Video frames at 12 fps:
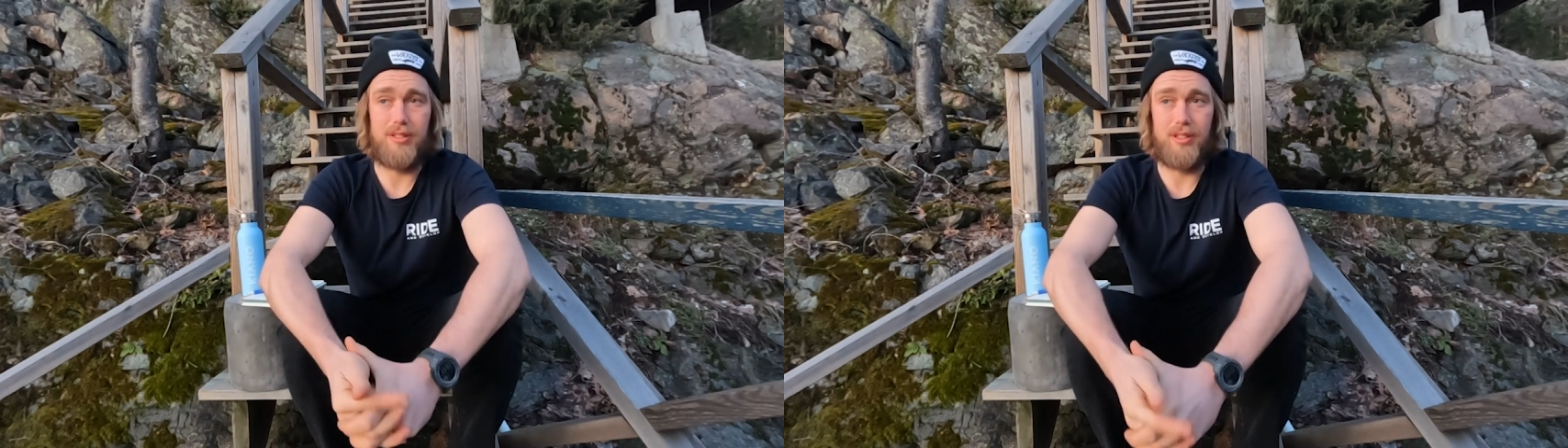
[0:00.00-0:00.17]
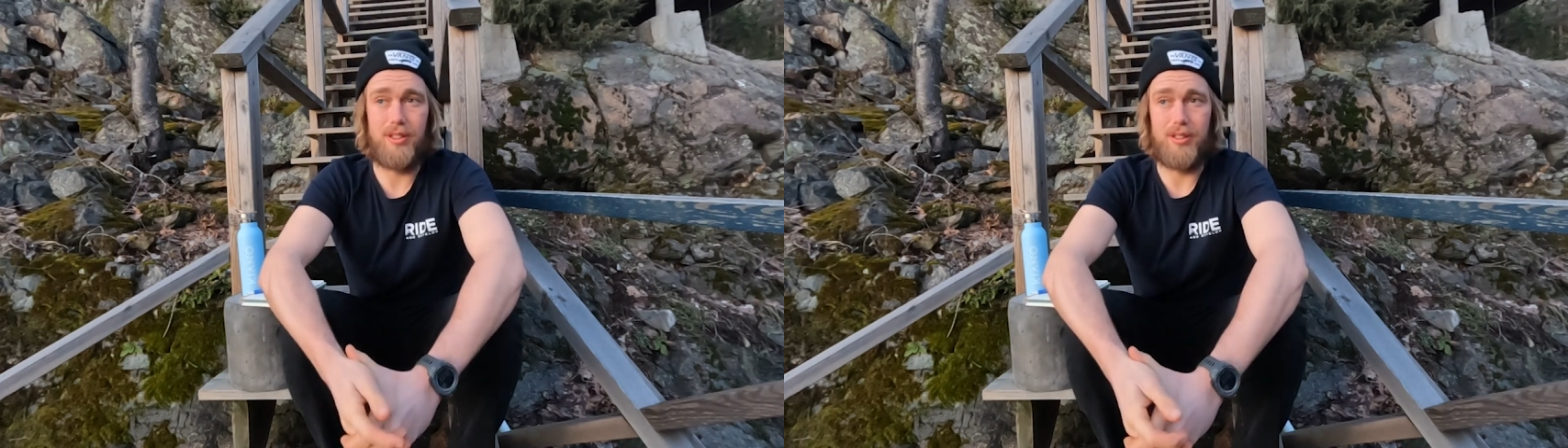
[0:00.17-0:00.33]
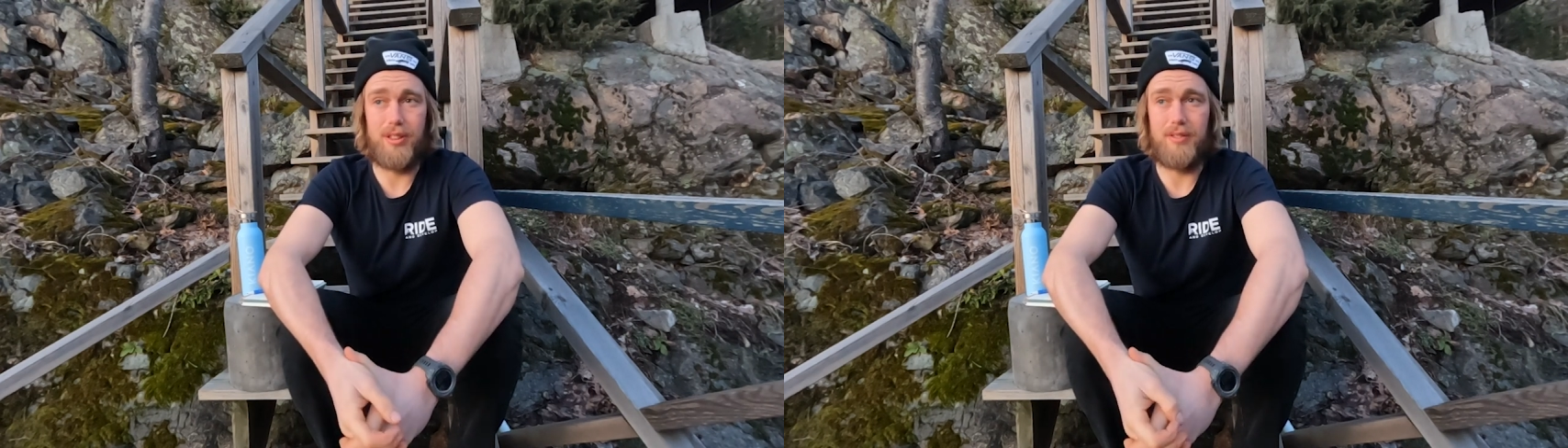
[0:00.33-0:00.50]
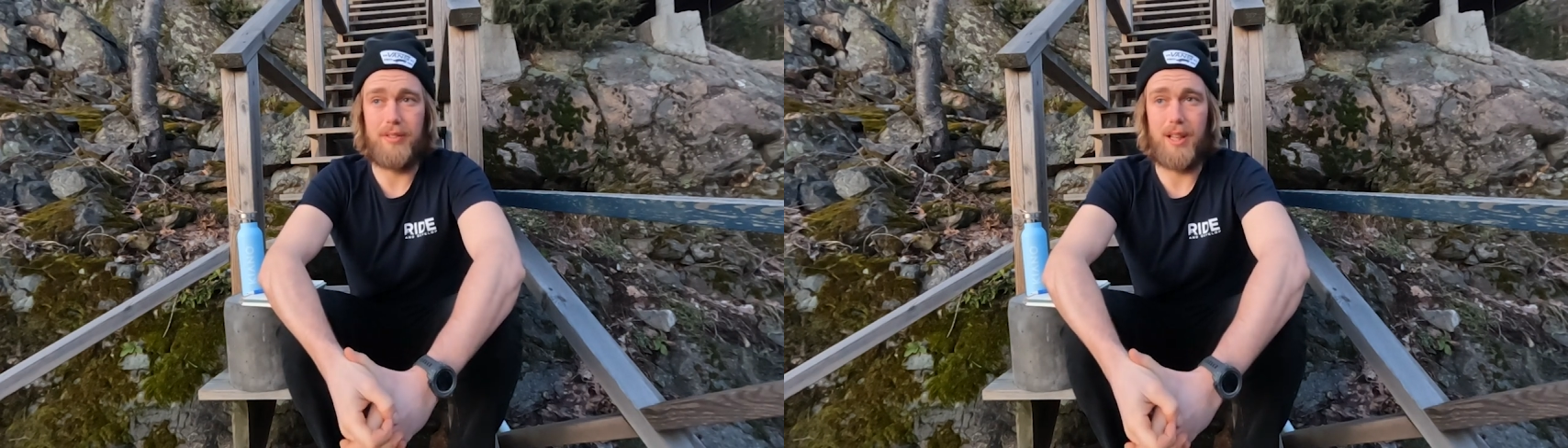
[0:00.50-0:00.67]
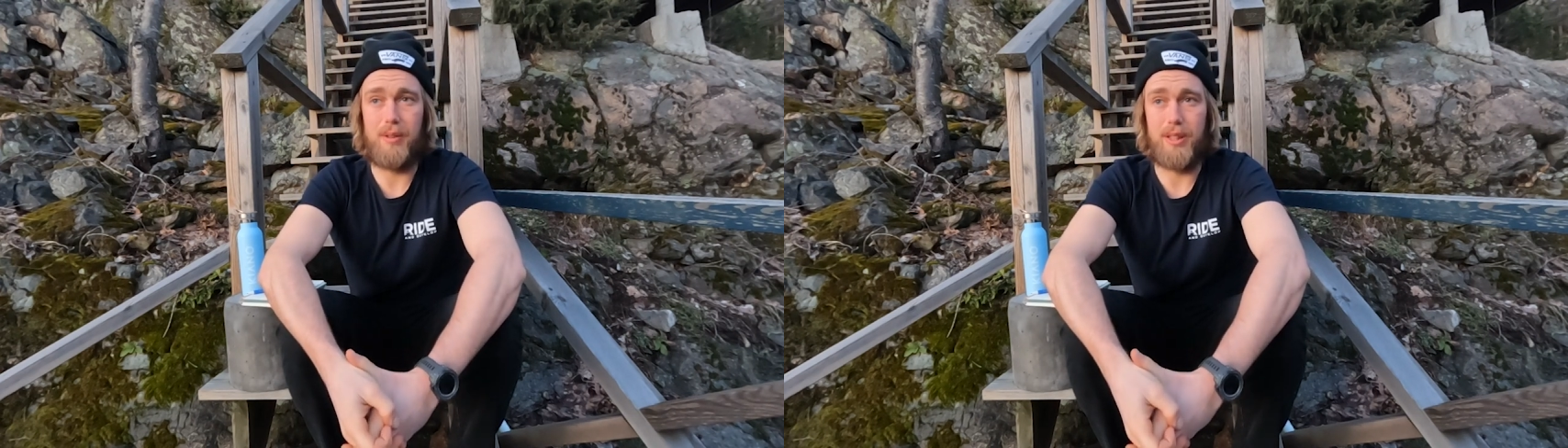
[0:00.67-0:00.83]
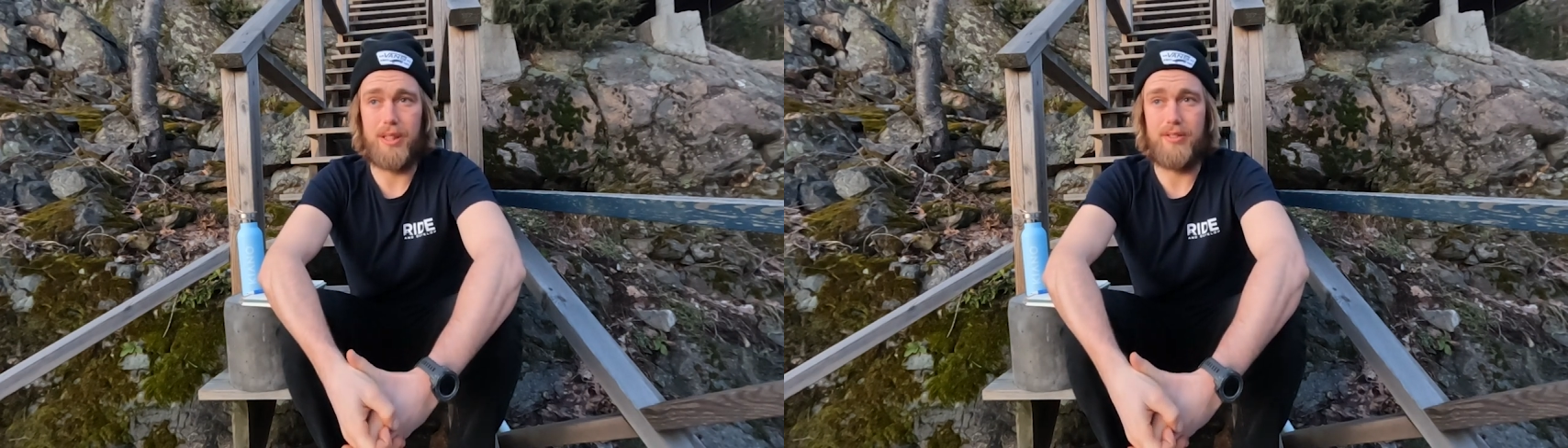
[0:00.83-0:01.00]
of
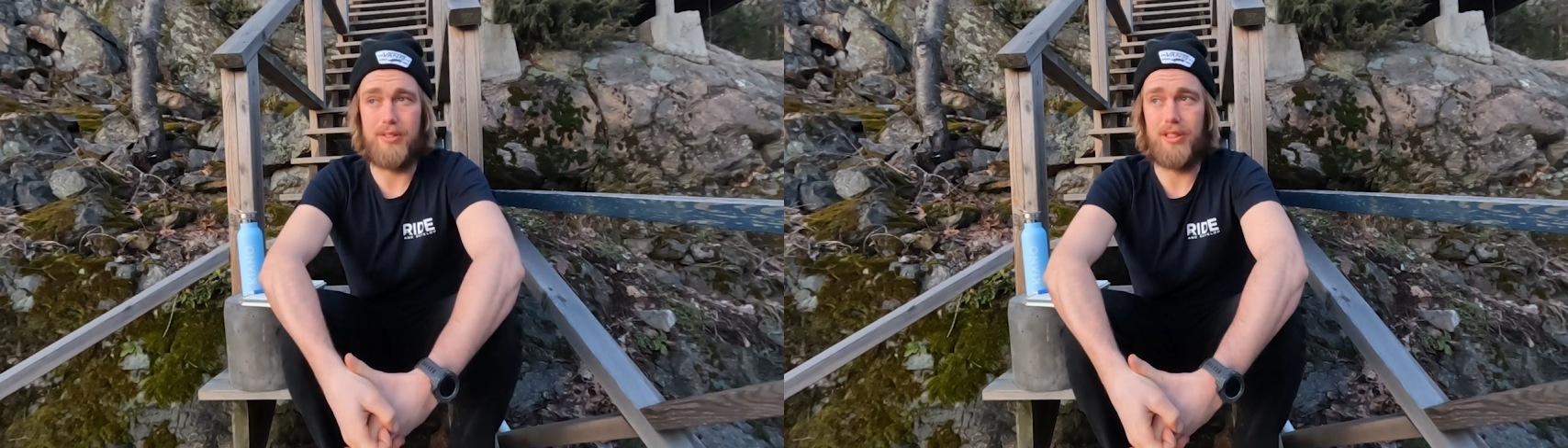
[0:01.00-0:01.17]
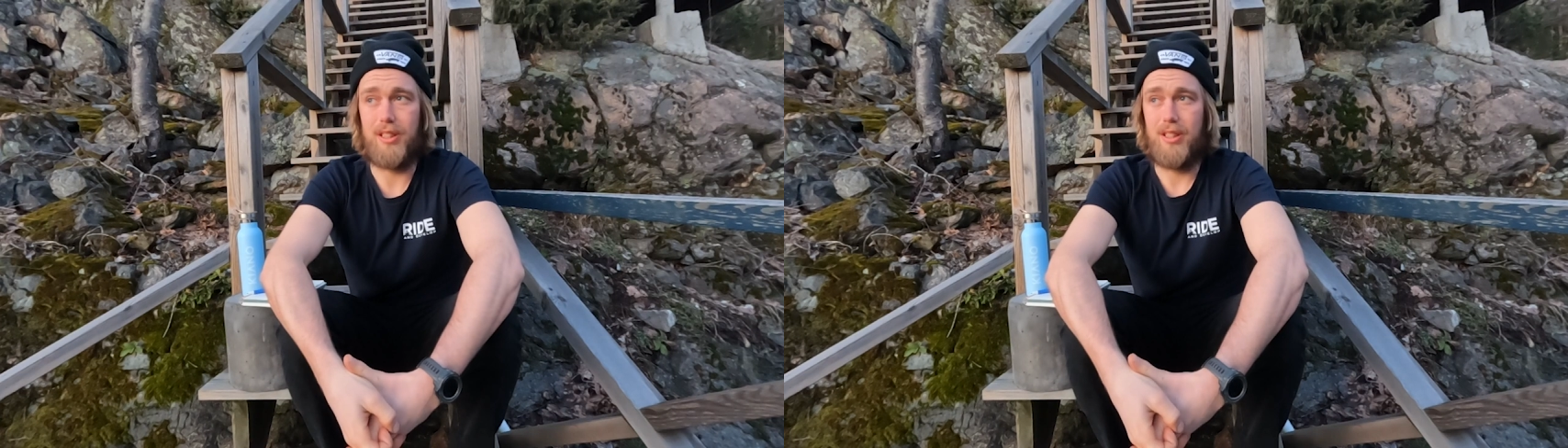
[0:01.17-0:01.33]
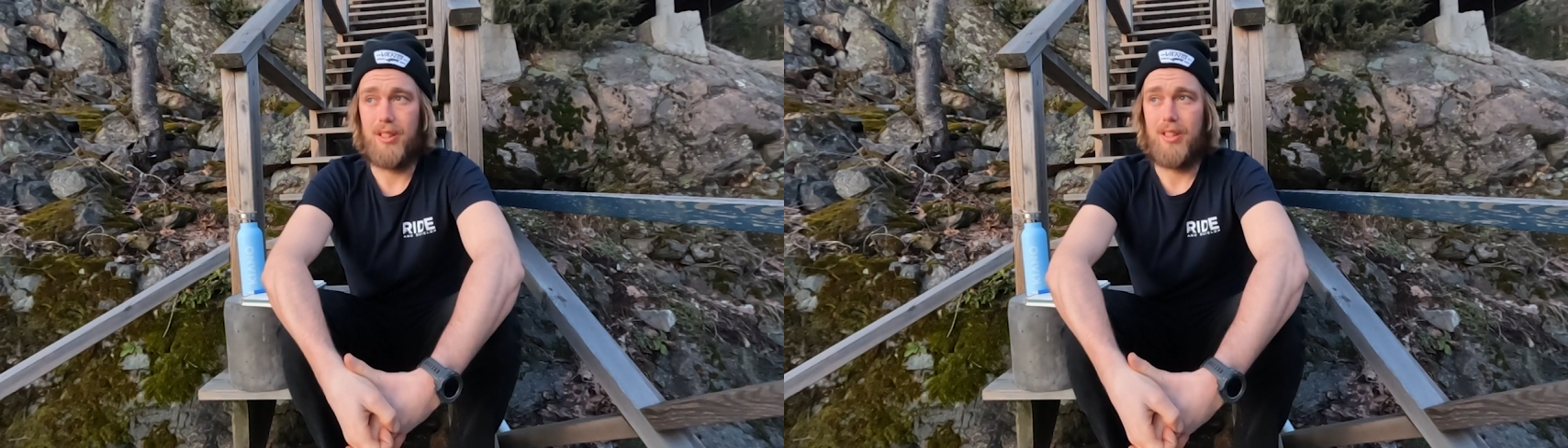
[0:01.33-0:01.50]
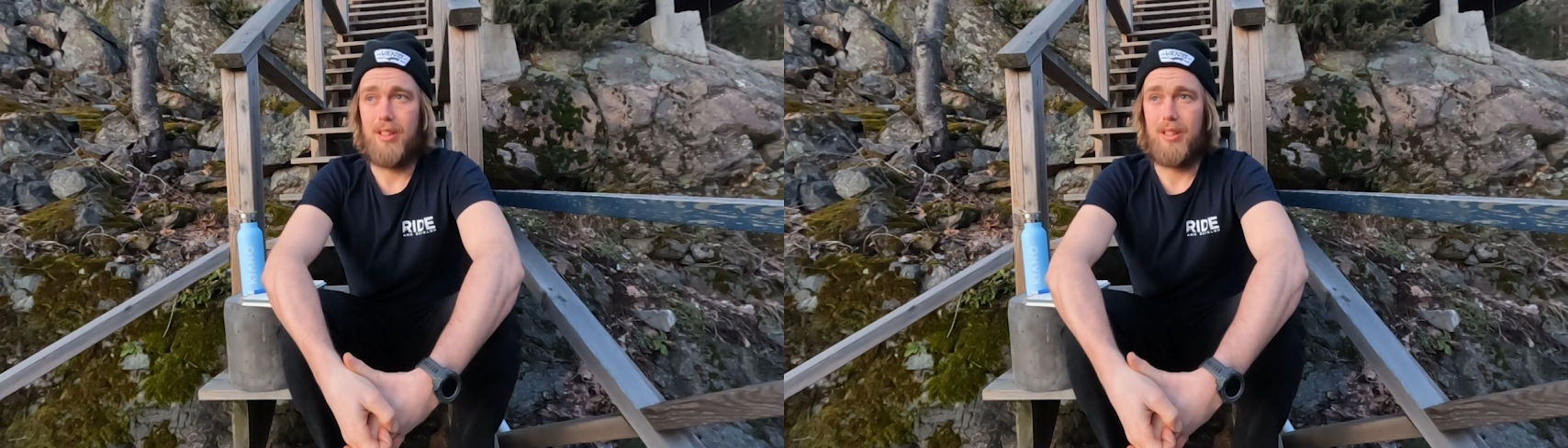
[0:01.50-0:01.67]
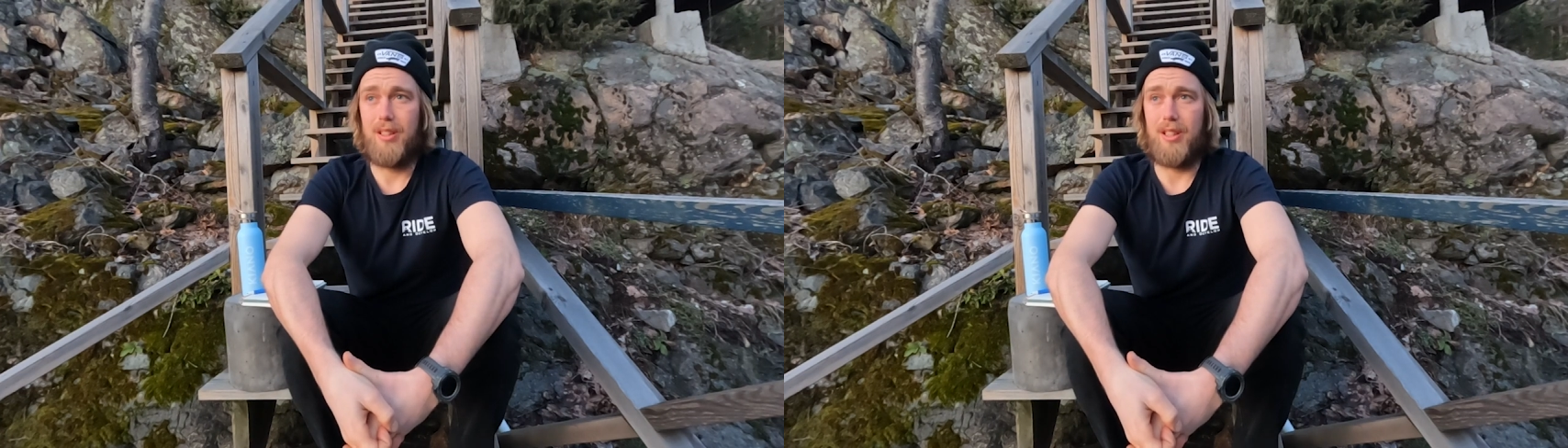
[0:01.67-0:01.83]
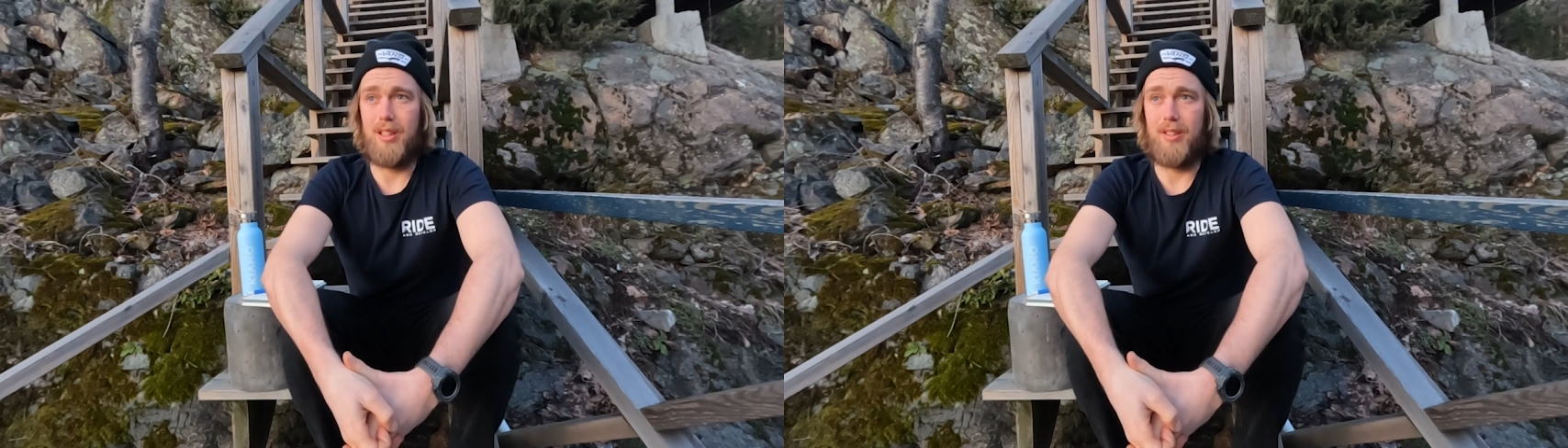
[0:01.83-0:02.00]
how it is.
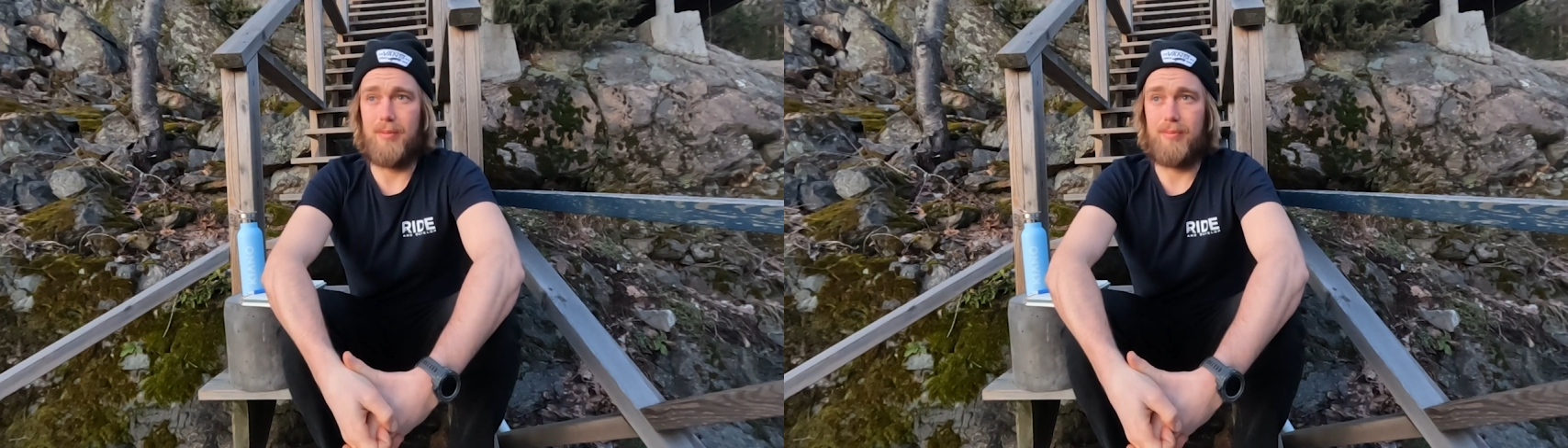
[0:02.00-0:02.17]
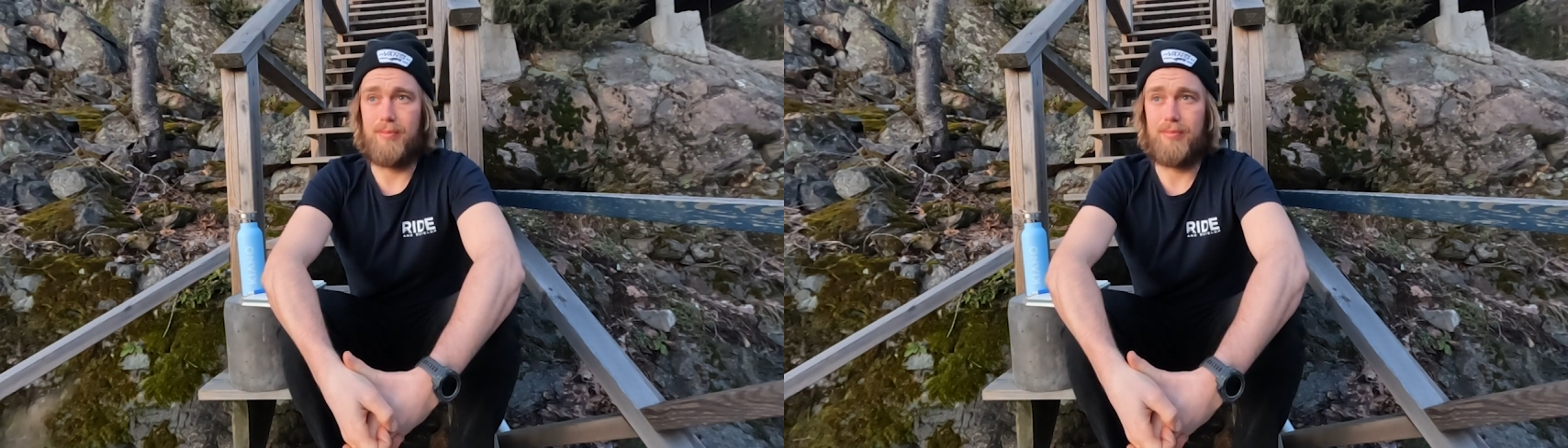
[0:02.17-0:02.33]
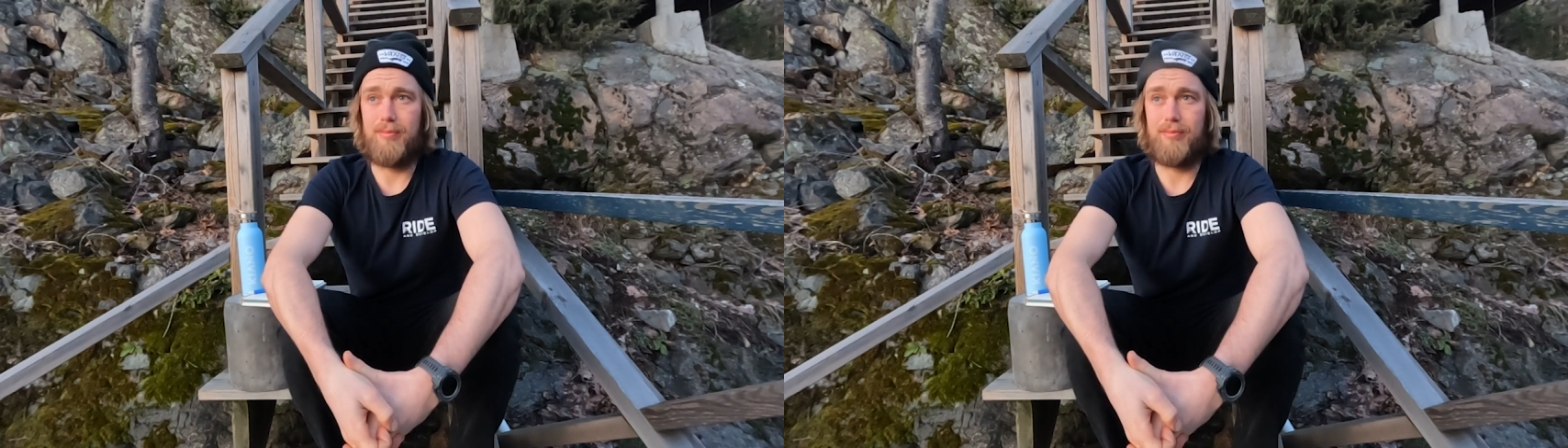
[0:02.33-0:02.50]
It's